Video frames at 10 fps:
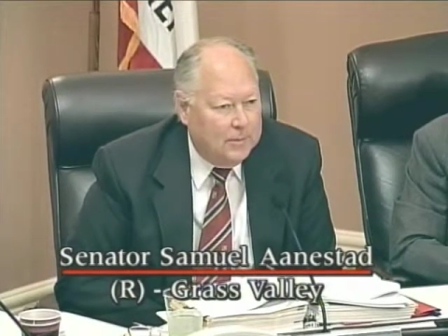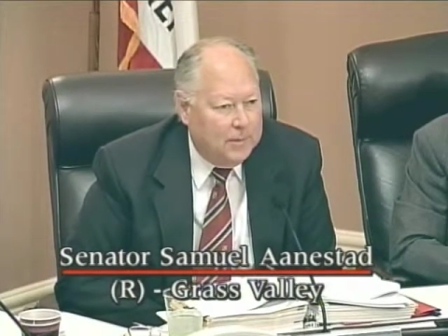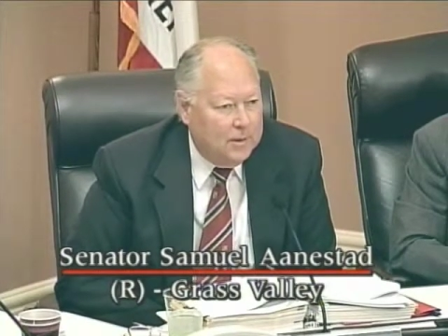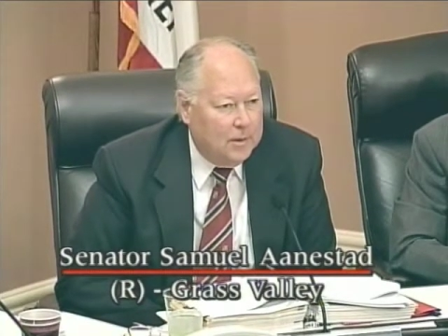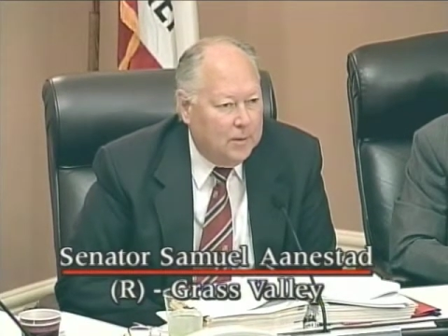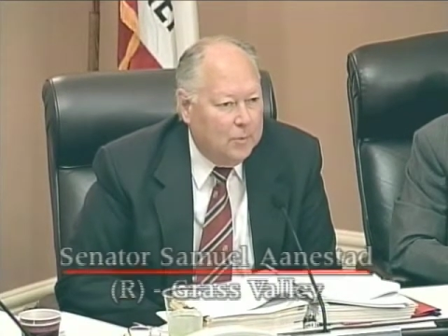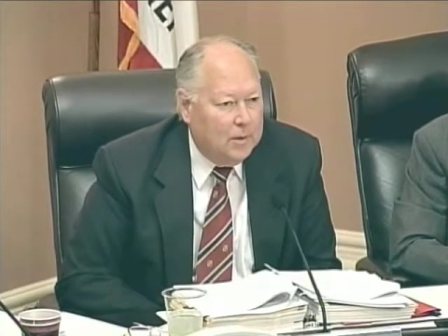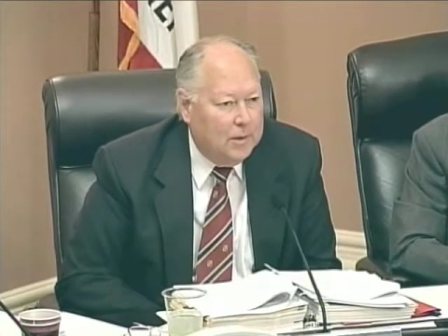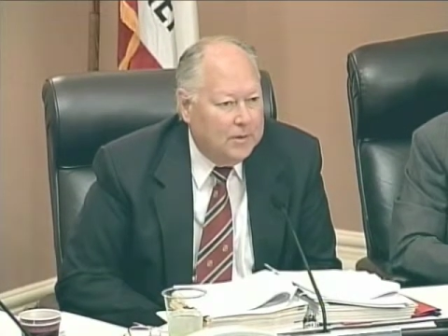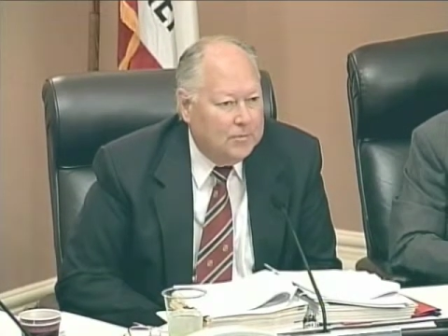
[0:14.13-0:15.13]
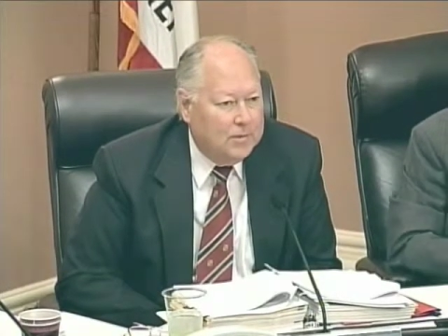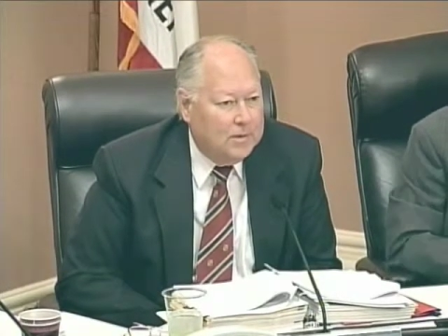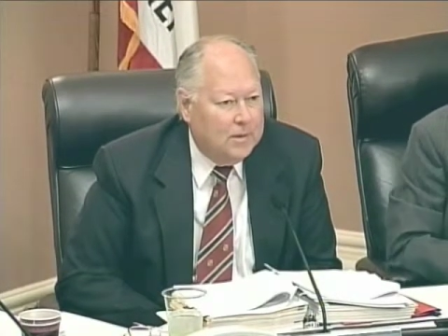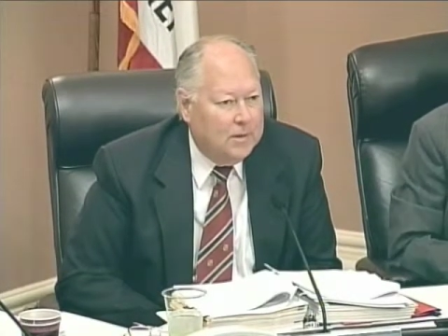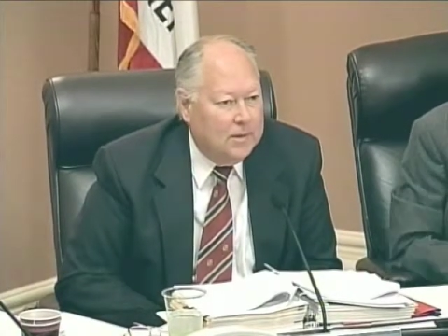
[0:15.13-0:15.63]
apparently weren't
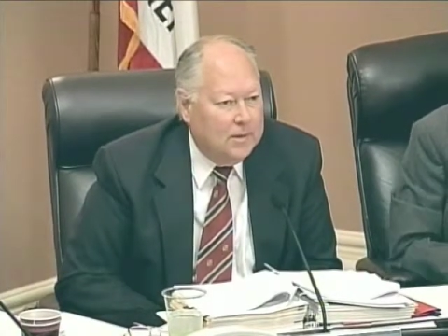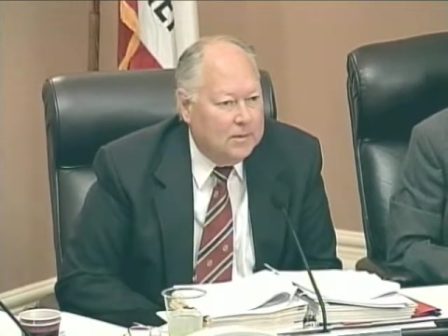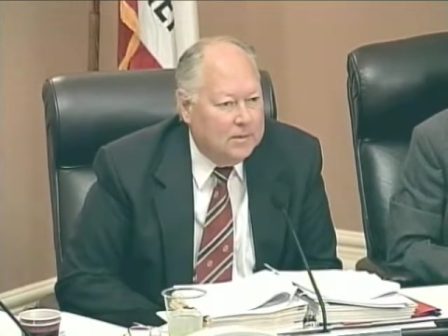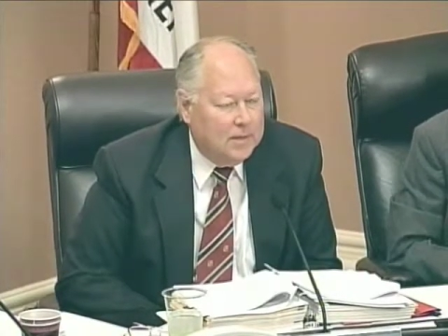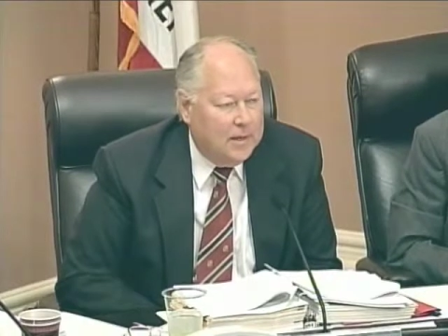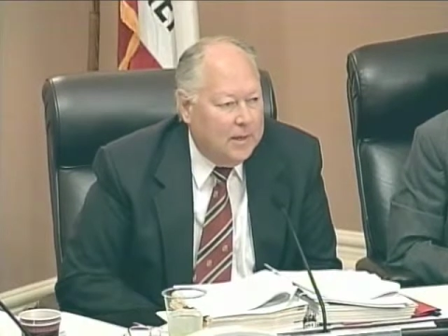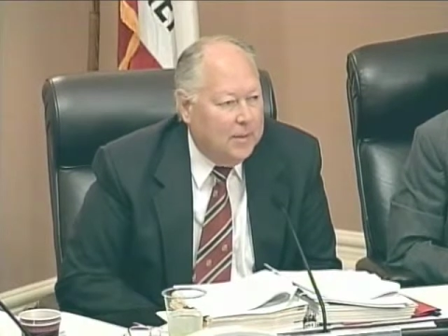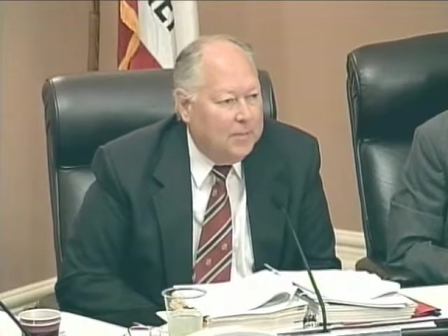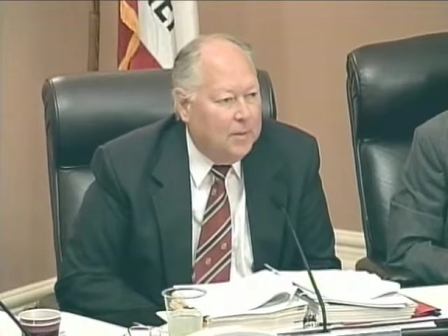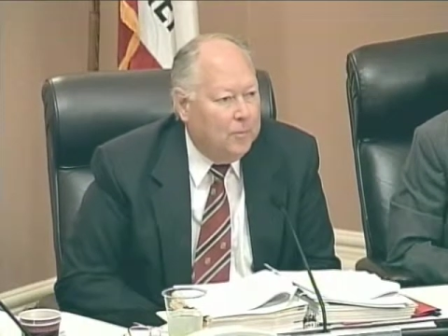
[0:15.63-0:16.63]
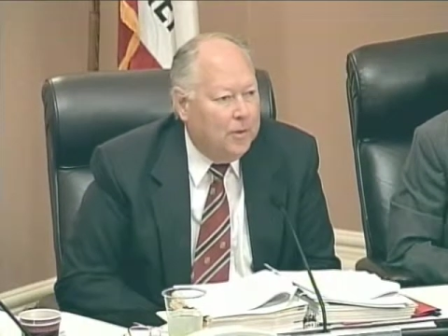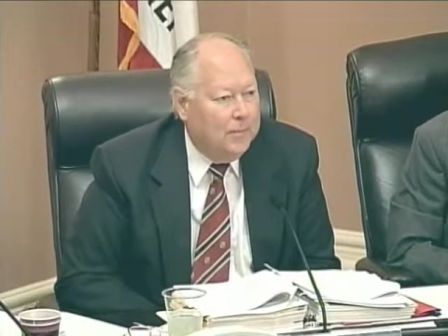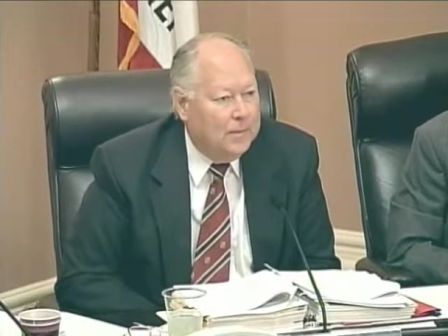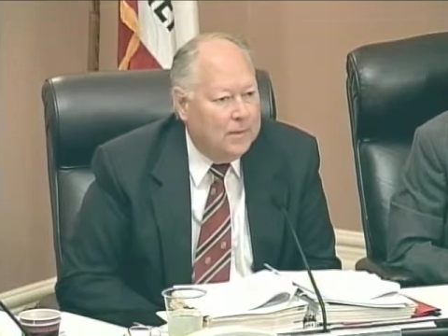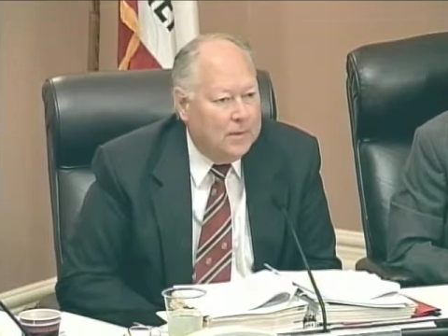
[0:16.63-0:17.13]
interested in setting up an
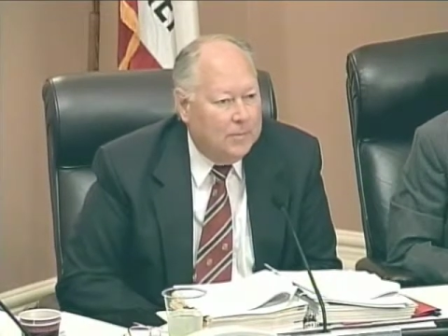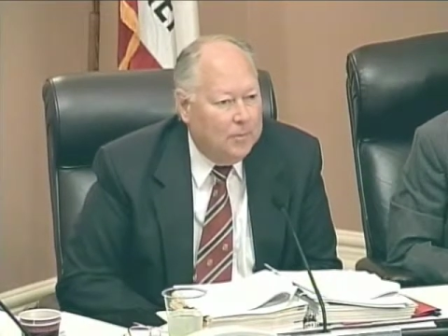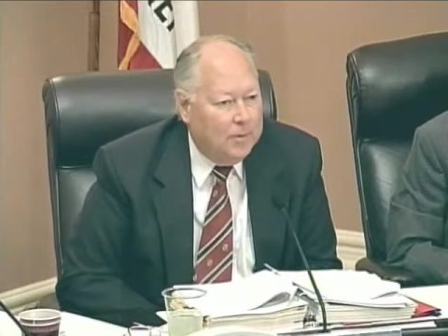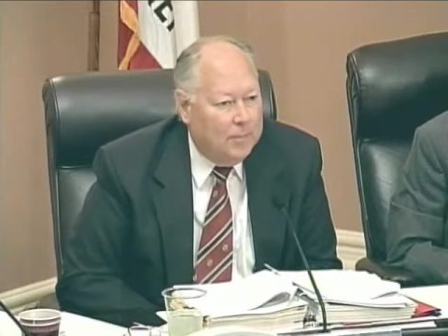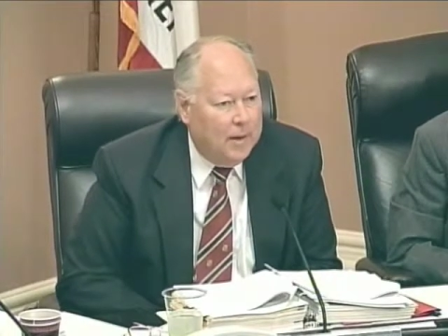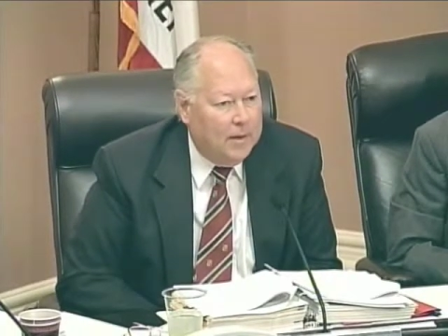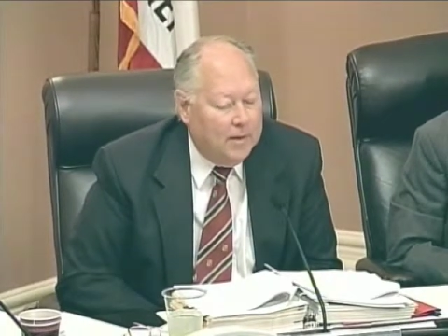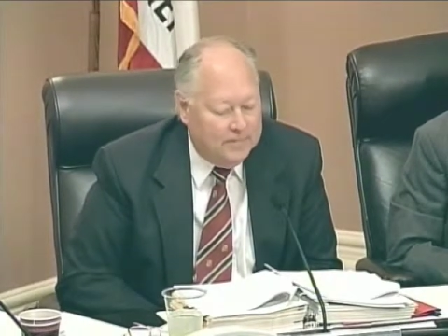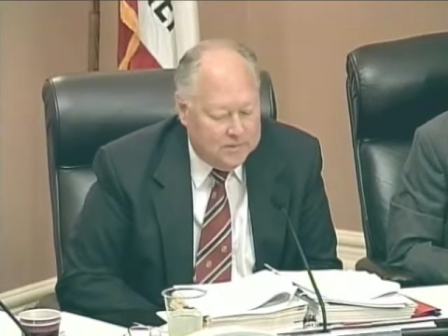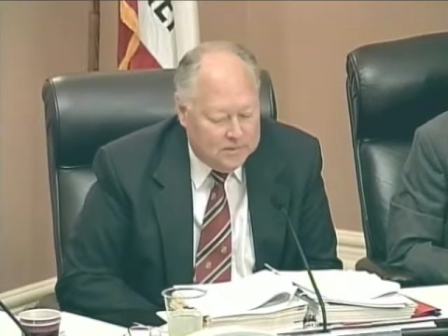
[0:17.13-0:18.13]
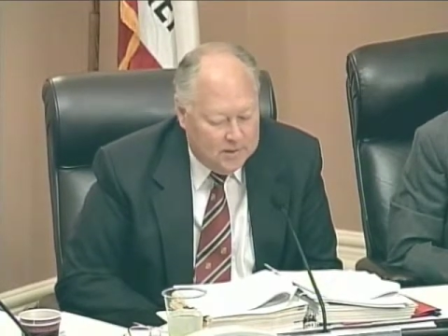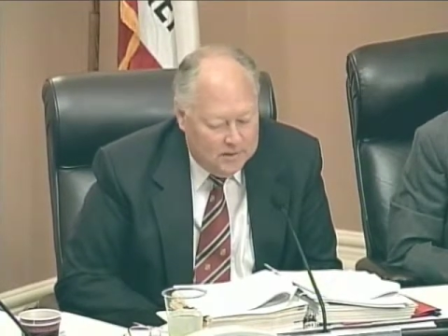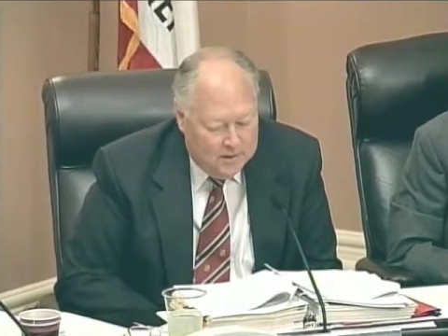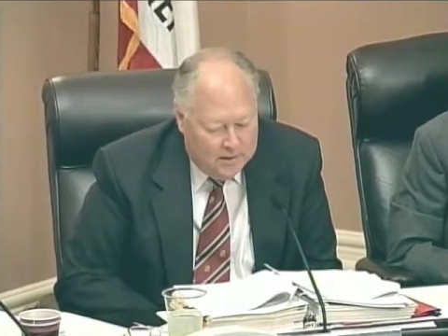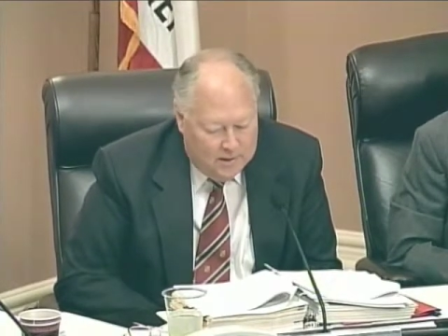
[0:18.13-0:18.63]
appointment with my office,
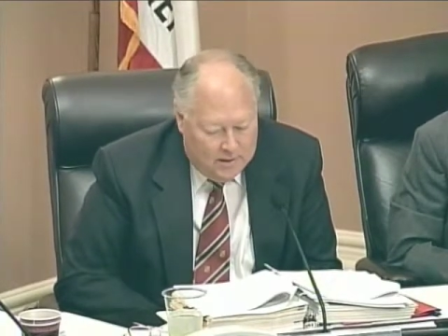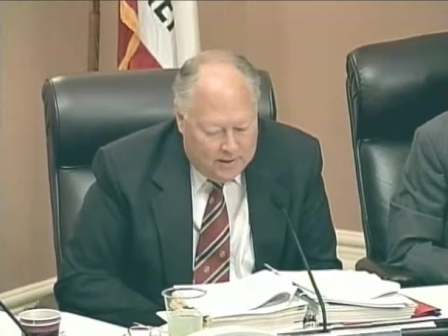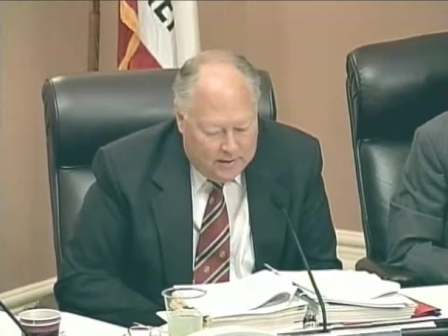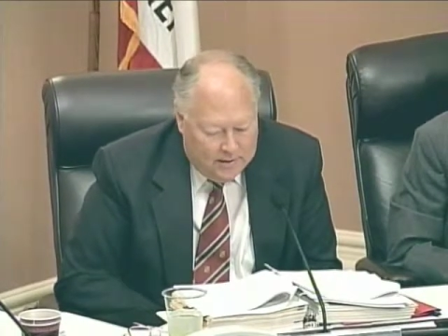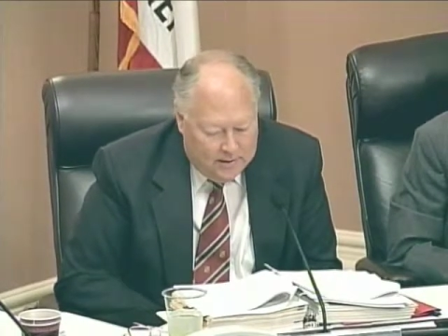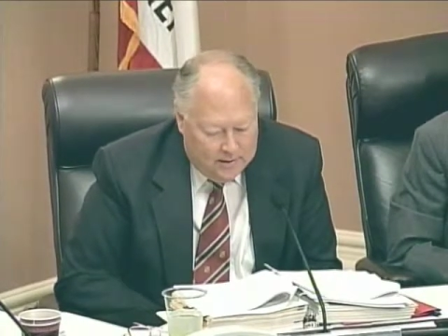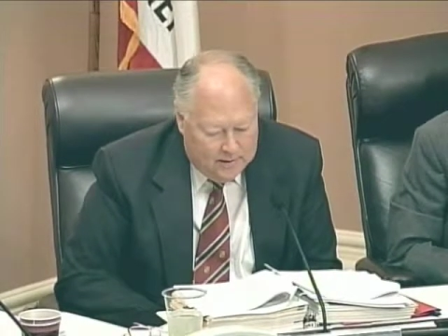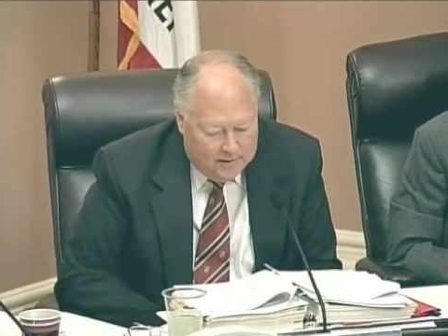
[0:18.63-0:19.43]
and